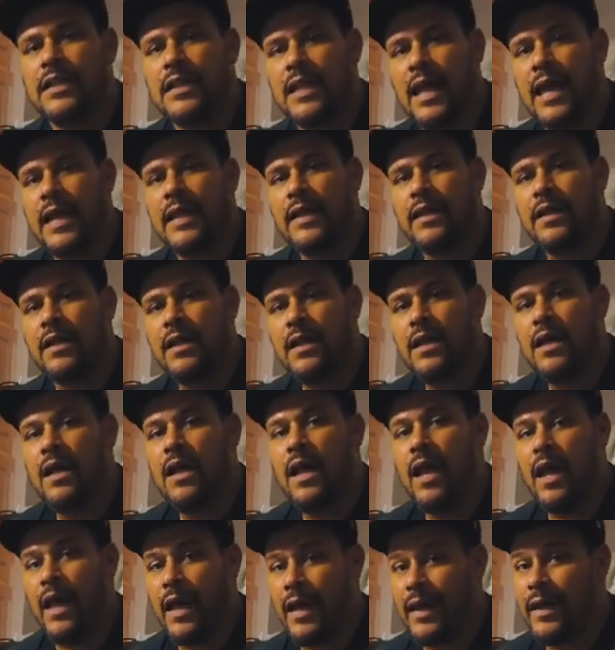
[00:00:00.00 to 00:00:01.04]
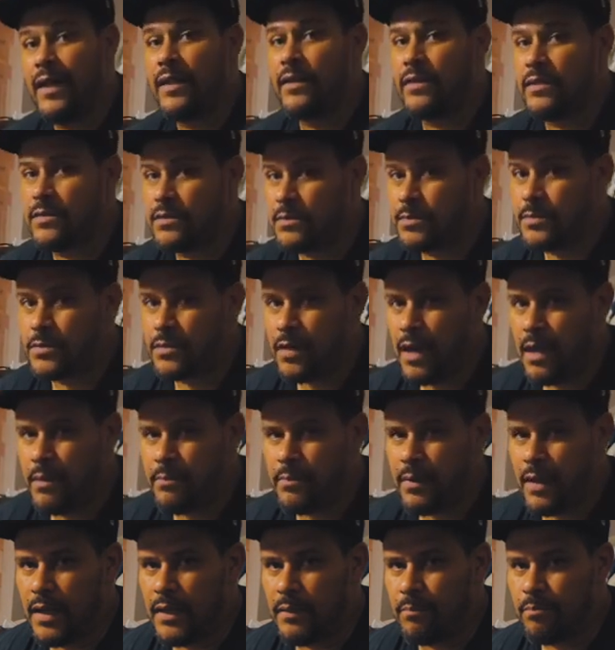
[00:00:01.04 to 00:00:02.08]
like and the
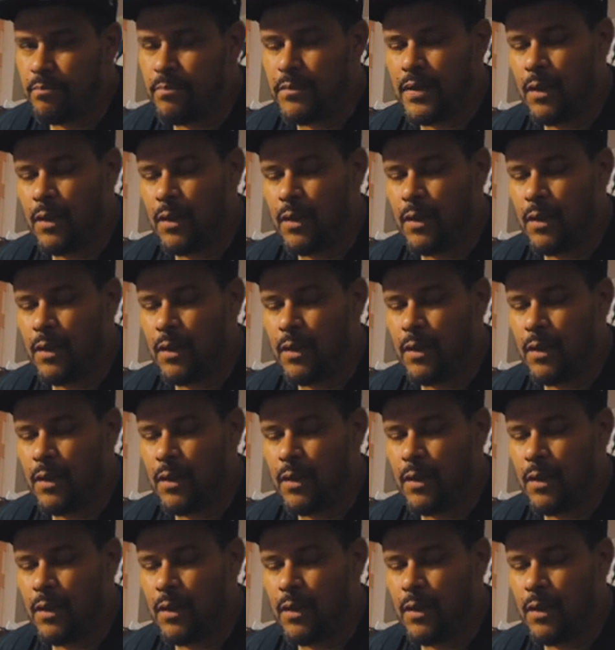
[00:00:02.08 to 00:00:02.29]
subscribe button.